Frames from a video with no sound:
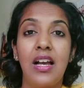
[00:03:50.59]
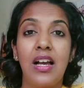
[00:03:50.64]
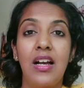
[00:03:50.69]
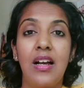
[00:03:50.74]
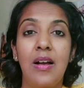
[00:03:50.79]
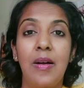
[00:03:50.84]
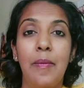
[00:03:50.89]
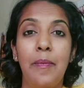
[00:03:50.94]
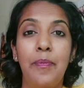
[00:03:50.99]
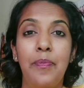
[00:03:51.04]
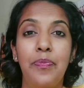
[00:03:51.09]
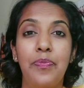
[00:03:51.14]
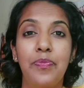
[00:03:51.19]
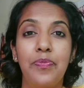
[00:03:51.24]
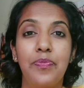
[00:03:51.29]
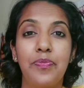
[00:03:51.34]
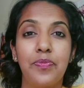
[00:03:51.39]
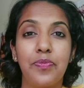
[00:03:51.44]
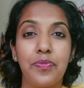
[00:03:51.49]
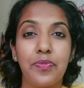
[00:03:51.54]

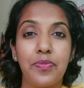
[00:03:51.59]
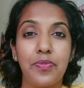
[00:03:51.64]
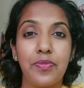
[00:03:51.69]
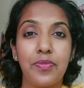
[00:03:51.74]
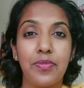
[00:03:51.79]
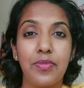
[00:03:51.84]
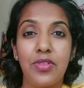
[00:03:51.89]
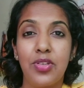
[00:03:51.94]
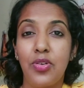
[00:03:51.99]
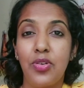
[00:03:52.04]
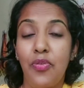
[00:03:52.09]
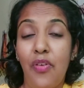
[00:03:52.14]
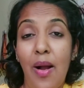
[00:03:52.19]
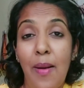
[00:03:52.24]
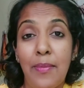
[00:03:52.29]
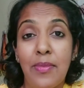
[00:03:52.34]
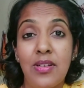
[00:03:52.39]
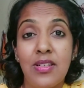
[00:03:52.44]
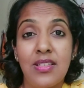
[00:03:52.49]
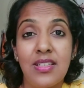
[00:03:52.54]
So
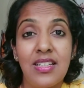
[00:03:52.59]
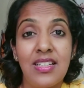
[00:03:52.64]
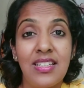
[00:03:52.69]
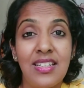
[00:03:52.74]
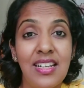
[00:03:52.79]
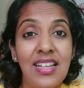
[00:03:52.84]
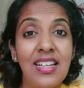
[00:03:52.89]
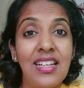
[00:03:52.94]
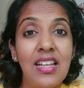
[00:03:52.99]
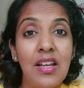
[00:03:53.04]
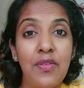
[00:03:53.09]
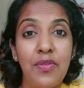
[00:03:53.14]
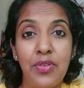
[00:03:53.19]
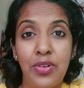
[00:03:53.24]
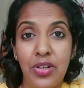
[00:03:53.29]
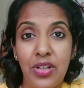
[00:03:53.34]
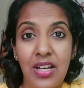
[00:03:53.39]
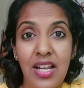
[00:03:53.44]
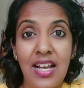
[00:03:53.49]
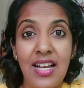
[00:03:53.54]
farmers indeed have
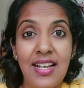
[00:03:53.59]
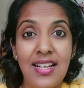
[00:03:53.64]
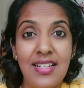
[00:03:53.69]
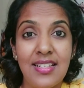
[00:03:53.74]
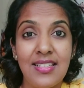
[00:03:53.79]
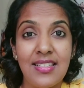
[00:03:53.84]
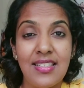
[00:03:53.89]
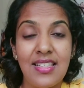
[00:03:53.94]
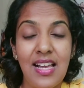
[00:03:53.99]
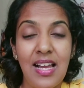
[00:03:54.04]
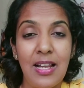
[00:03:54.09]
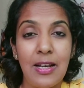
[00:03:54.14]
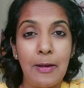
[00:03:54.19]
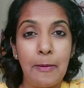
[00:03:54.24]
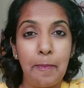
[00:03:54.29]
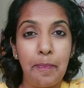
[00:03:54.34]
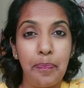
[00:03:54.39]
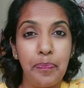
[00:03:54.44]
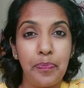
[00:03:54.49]
realized that